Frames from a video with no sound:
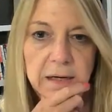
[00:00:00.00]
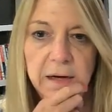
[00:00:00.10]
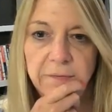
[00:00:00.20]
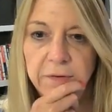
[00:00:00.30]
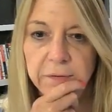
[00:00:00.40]

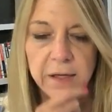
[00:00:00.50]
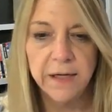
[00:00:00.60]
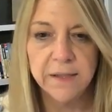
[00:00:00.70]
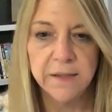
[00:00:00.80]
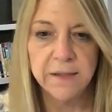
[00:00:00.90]
if you would
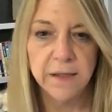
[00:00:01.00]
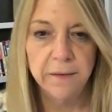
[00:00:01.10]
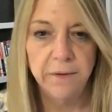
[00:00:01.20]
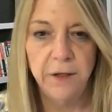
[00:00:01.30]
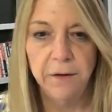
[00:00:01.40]
like
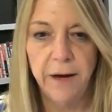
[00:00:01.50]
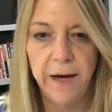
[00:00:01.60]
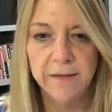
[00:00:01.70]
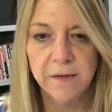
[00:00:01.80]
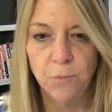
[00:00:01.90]
to,
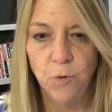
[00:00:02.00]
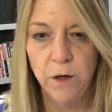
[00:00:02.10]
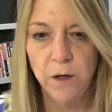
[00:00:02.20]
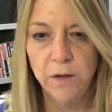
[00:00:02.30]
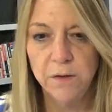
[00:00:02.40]
add some
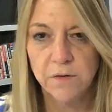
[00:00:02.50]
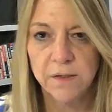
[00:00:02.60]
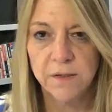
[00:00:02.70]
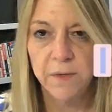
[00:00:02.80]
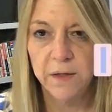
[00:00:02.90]
words or
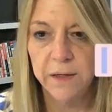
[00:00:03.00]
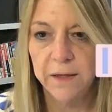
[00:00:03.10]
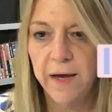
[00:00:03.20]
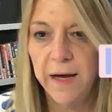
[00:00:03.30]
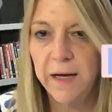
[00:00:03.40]
something like
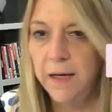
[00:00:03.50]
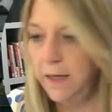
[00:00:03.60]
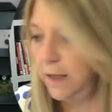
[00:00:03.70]
that.